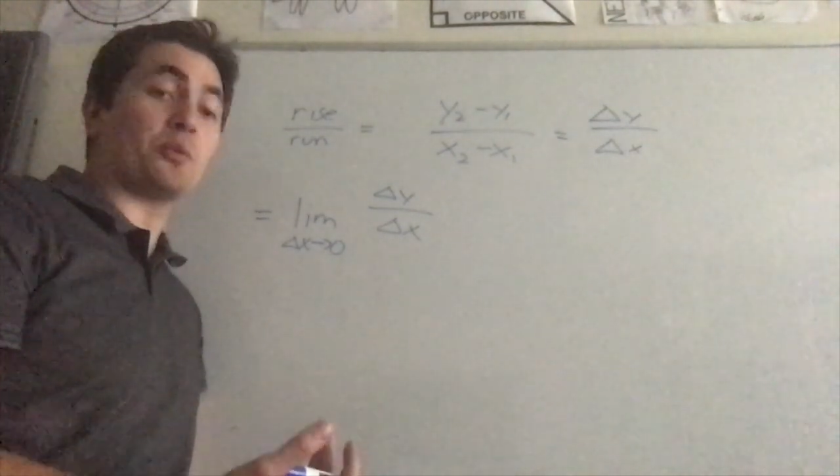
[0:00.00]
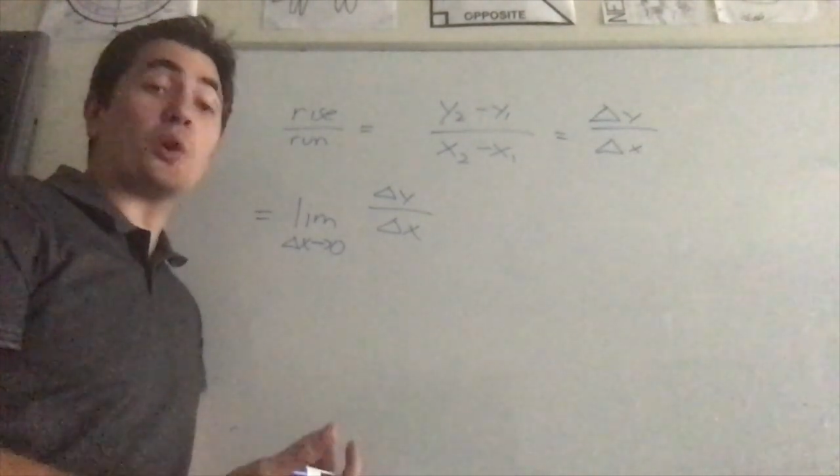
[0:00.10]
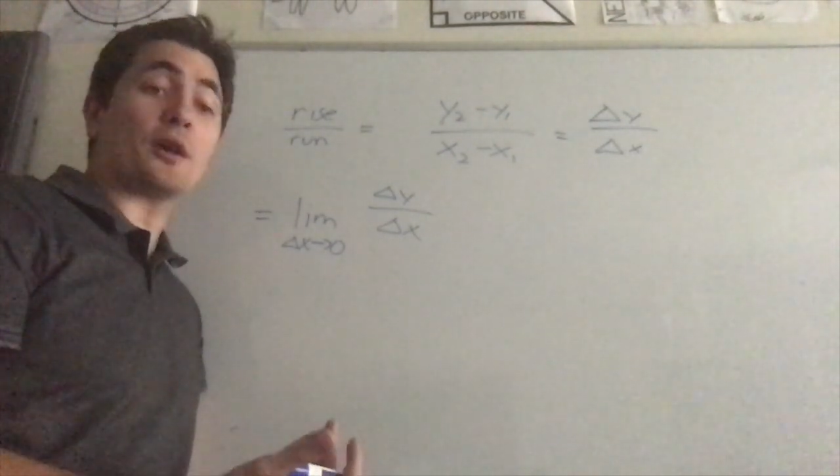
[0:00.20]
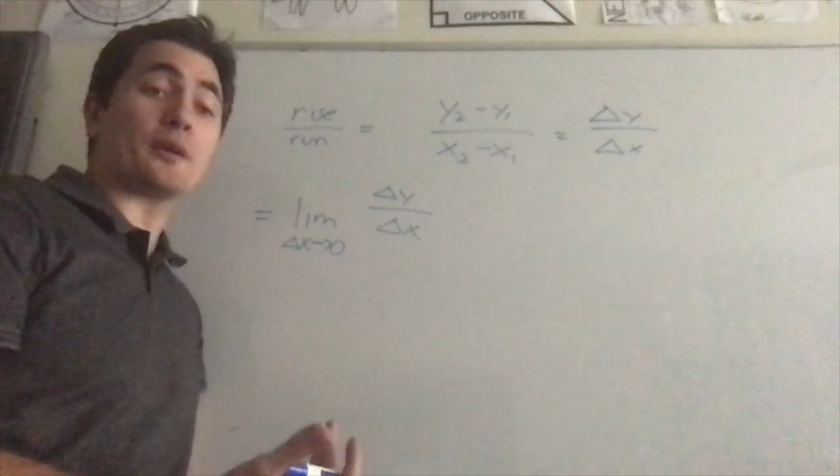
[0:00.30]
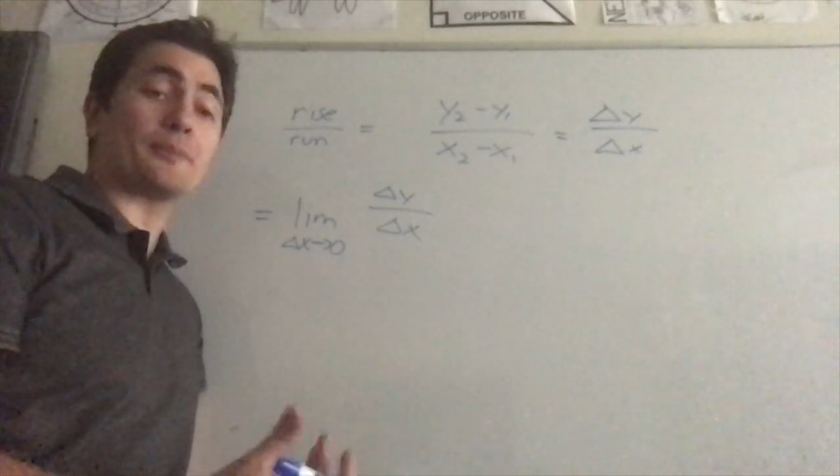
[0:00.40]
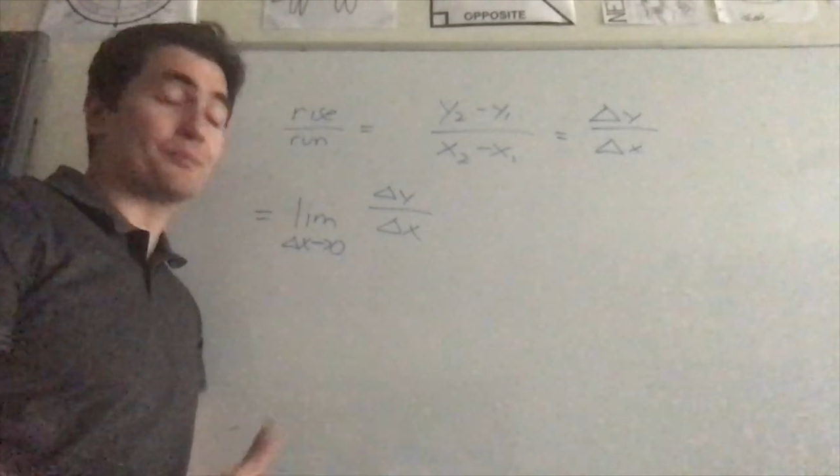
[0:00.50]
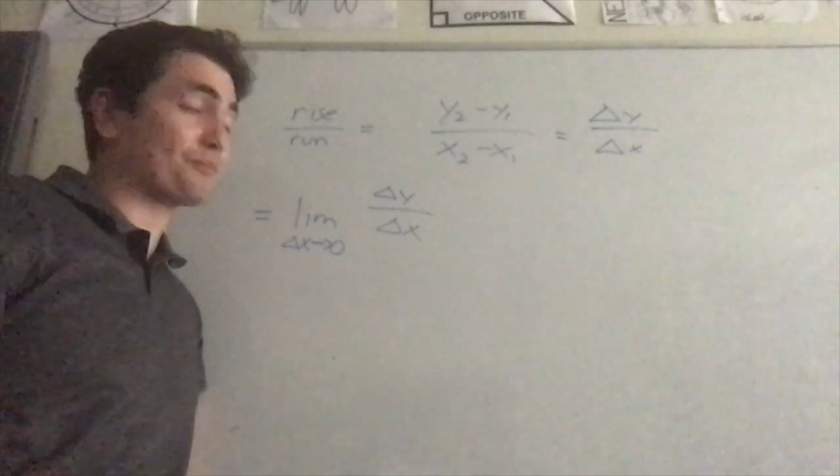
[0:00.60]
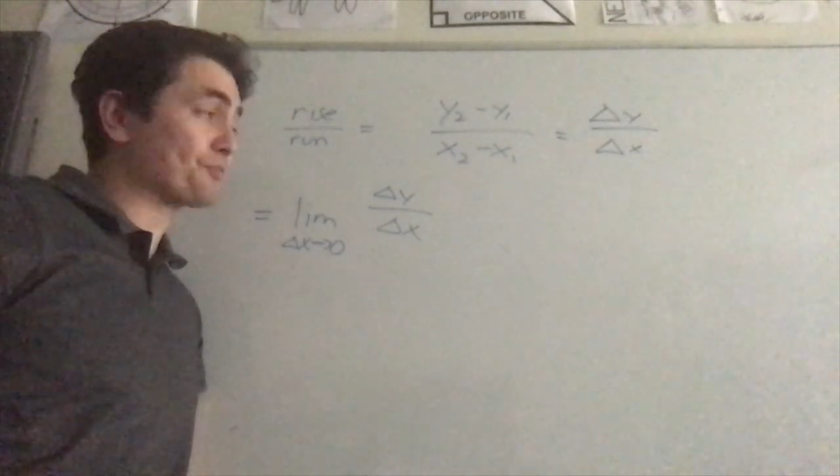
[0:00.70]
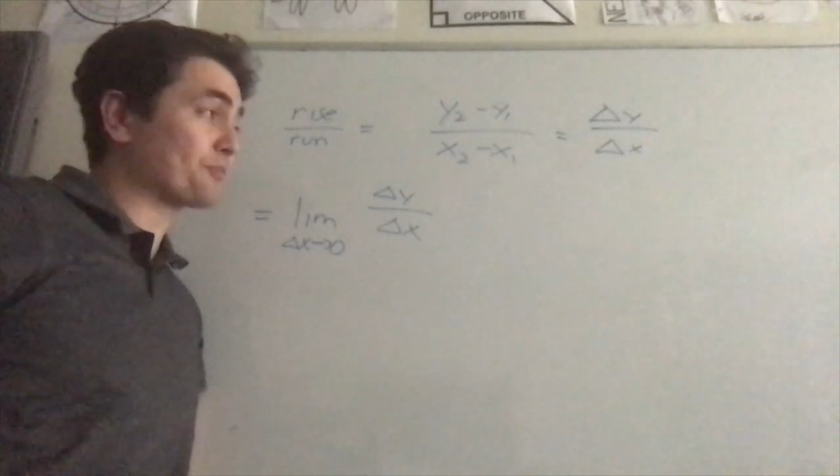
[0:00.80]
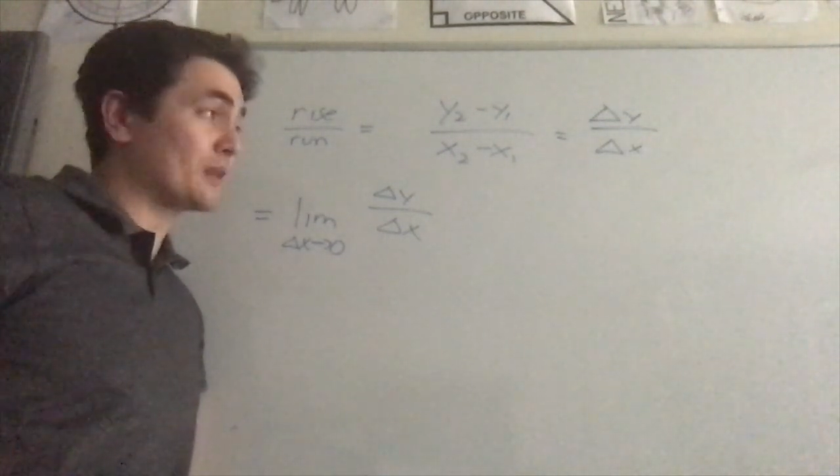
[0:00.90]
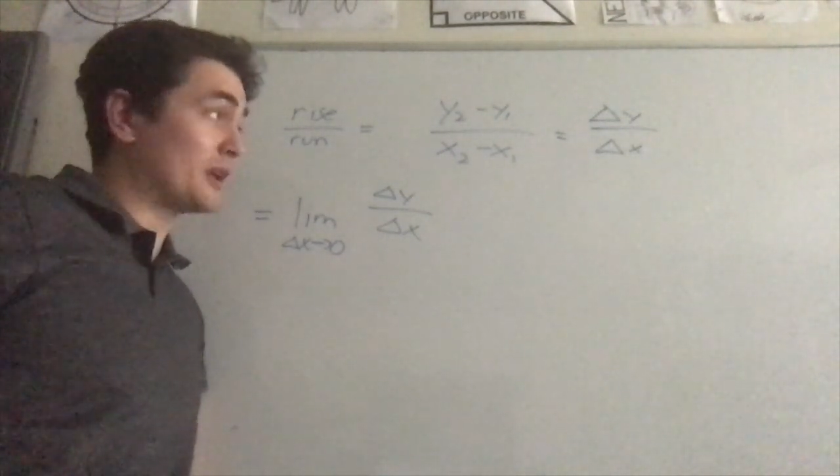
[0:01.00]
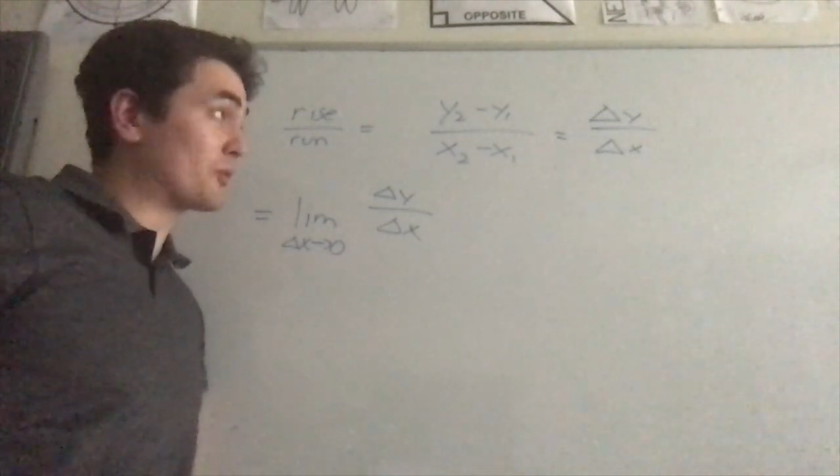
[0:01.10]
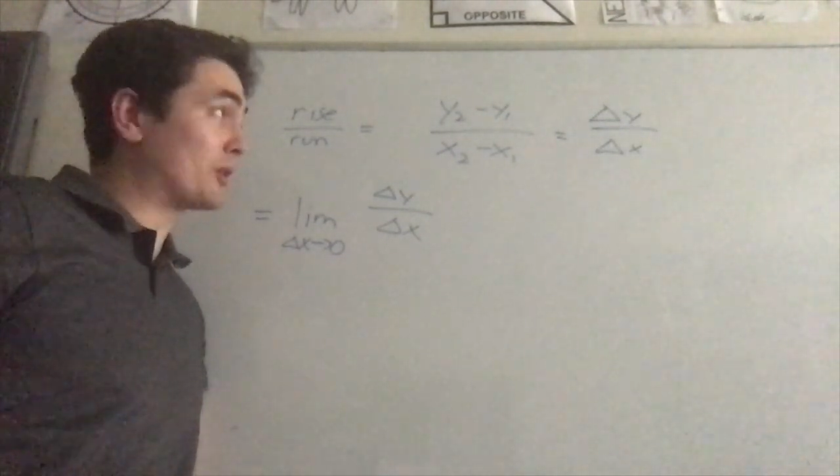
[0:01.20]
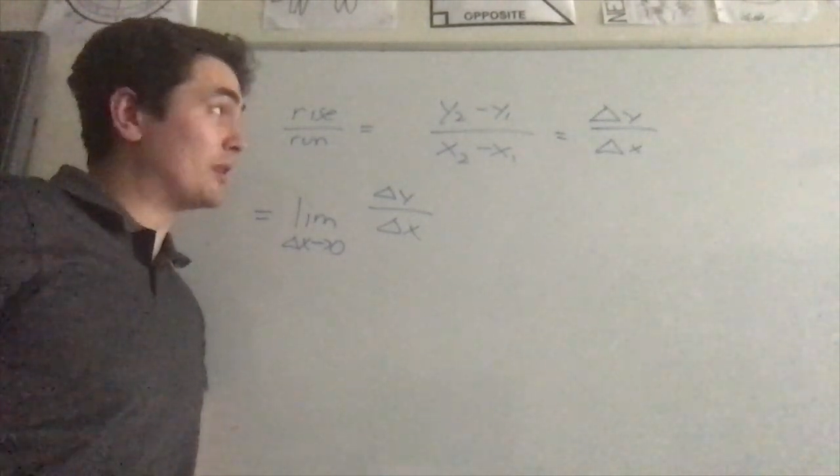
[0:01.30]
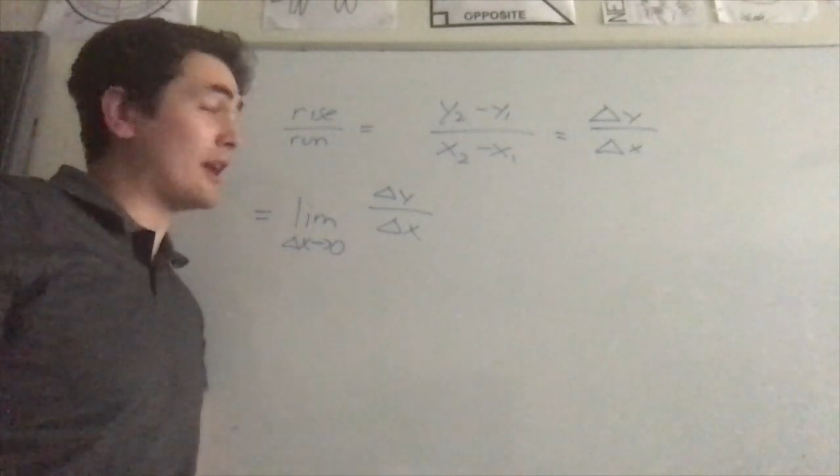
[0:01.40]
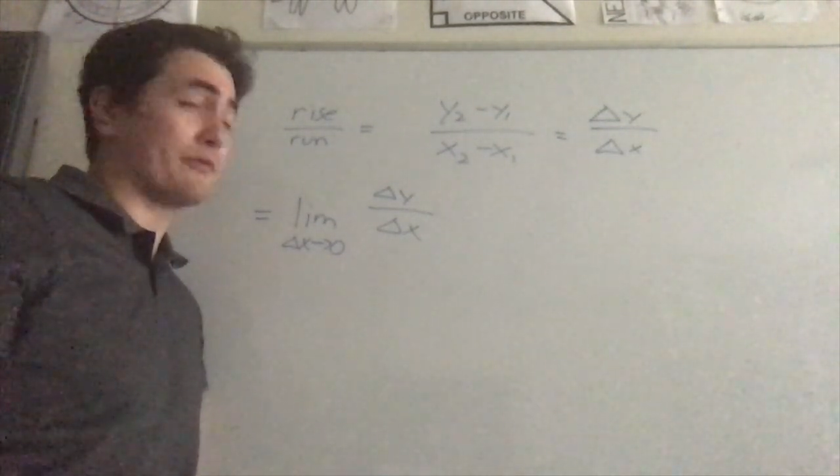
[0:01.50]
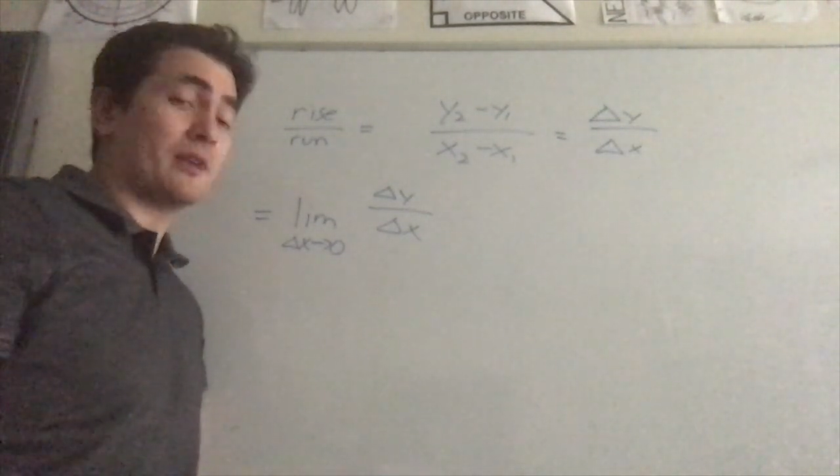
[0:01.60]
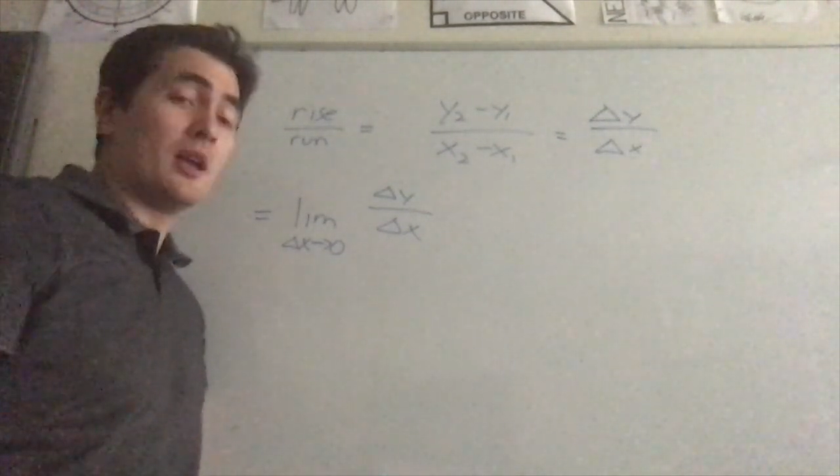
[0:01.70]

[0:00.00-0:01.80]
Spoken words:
work in real life?